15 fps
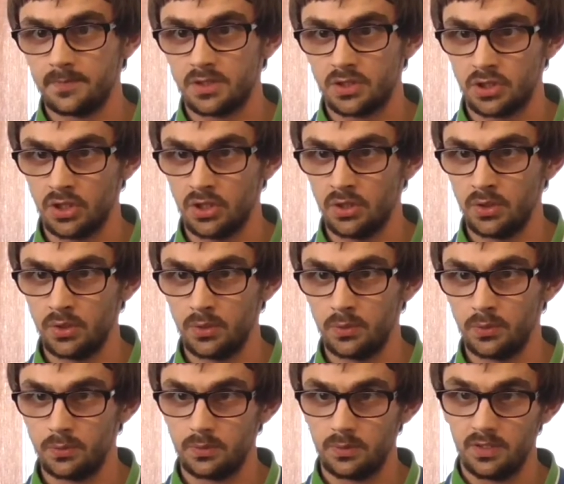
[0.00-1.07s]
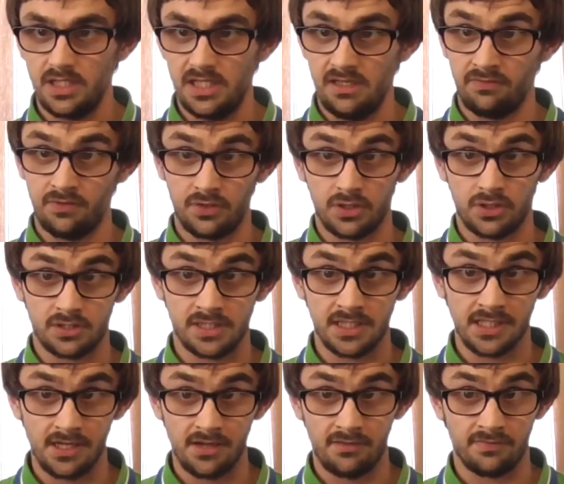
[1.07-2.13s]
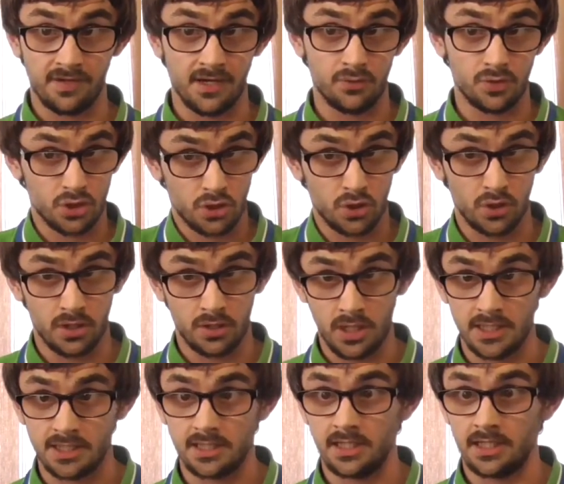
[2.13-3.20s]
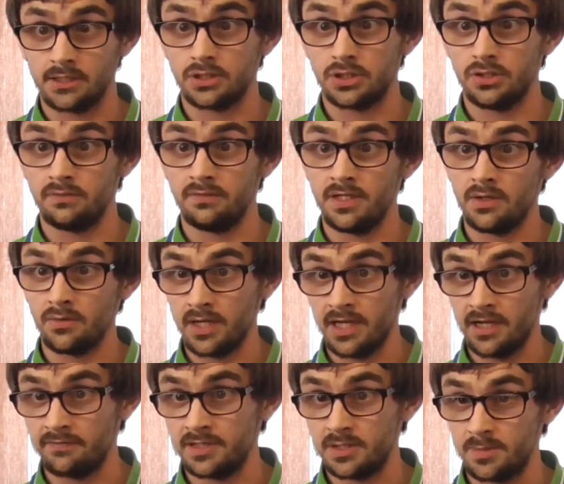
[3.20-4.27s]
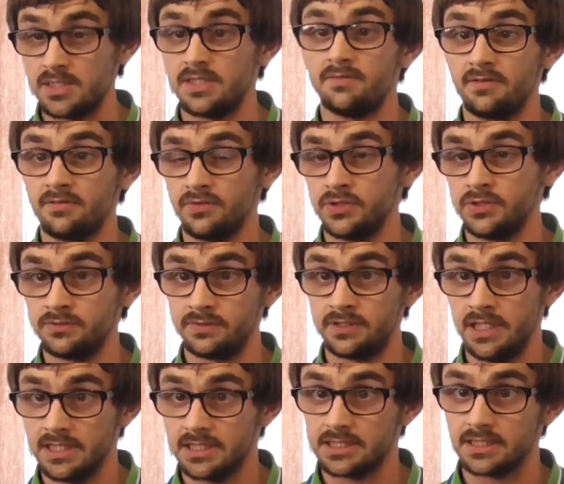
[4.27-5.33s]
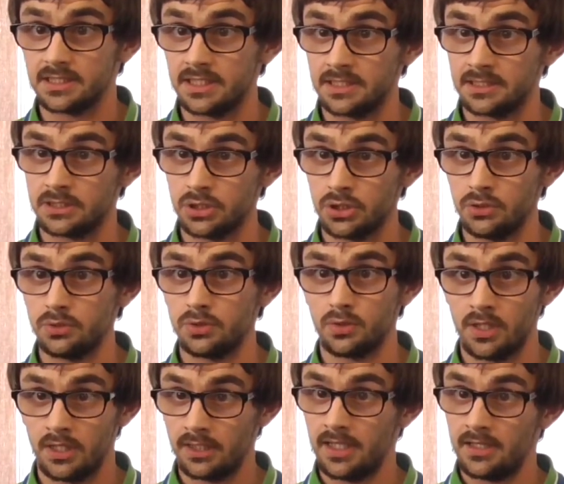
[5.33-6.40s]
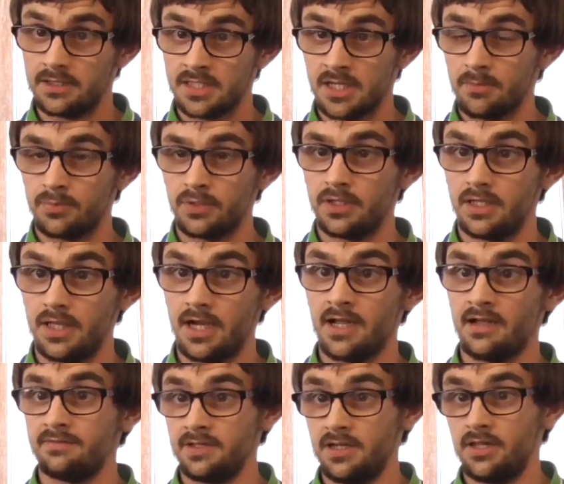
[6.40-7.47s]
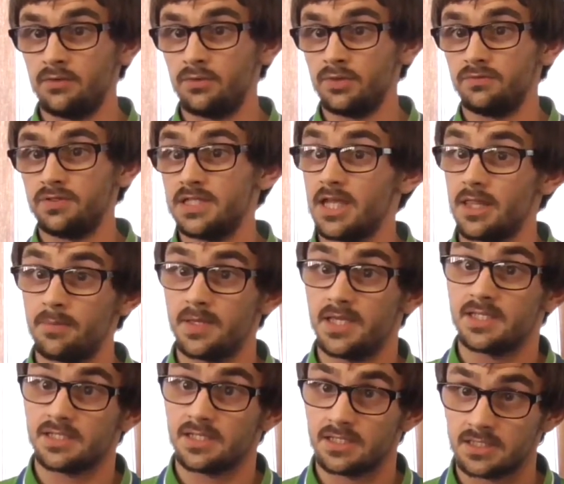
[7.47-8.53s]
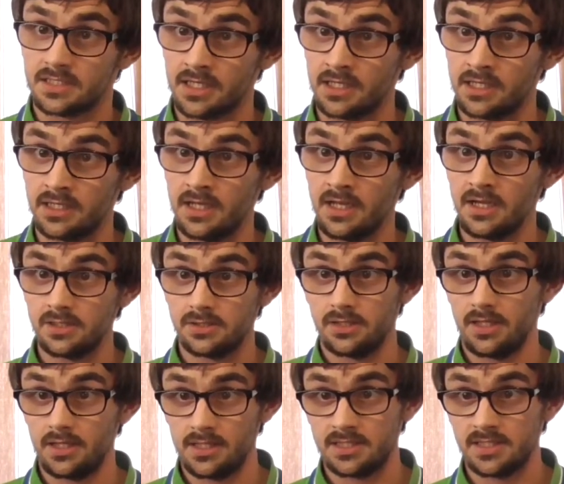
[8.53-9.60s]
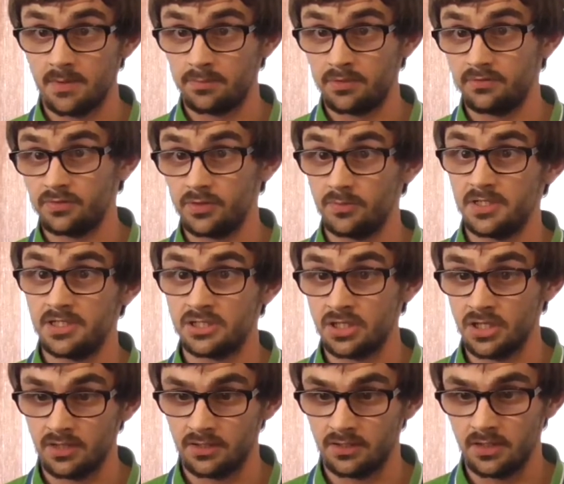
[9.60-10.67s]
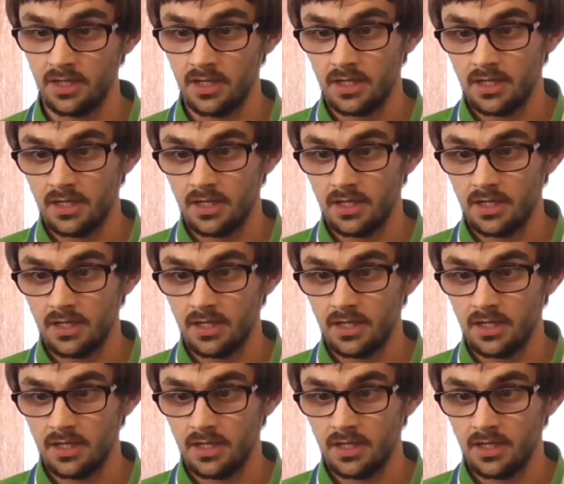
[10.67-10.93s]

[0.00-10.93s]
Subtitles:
So if you're, say now if I was recording a Ratchet & Clank 2 video, I have a specific folder for Ratchet & Clank 2 so that they're separate, and then I have another one for say the Beast Inside so that they're separate from each other.